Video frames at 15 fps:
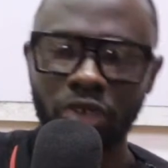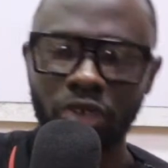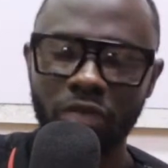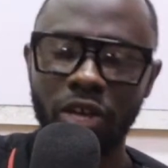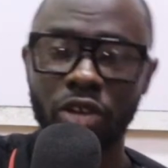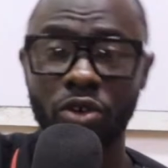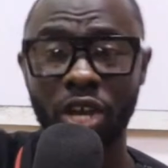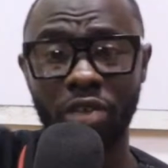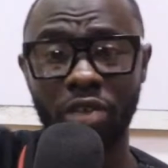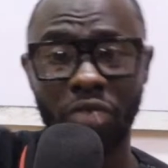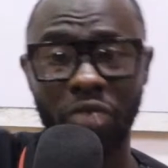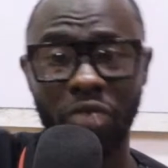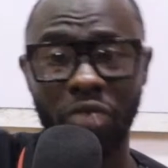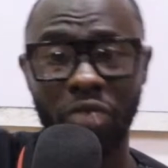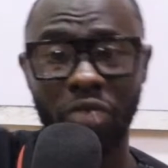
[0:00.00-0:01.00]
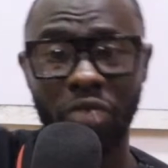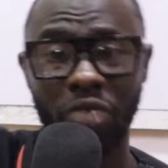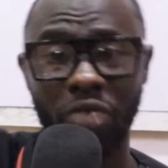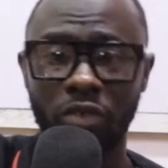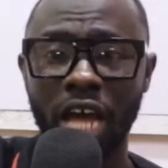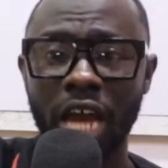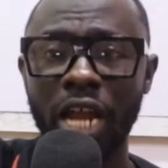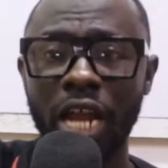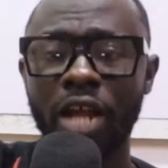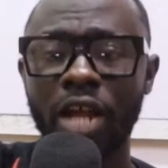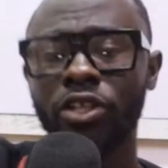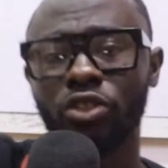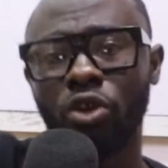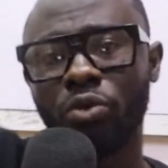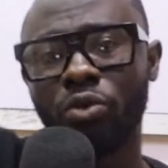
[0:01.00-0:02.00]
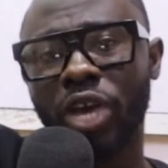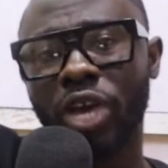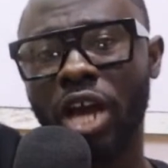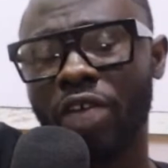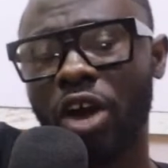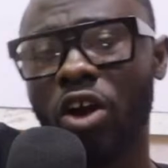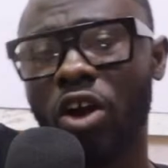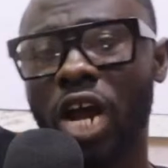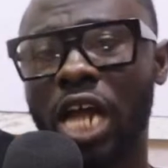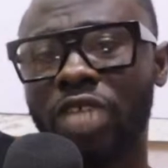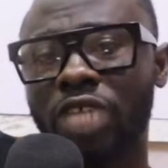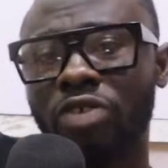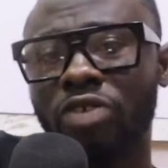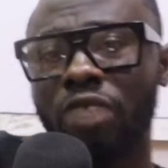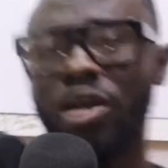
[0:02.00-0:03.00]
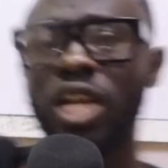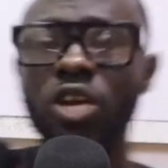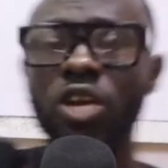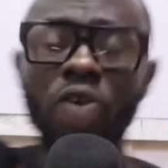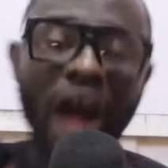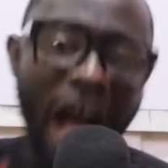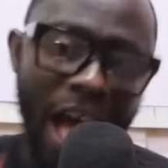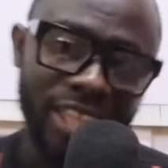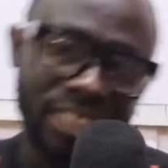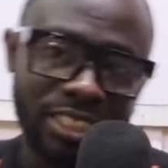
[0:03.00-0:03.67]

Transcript: revenue in respect of that. So we can recognize revenue at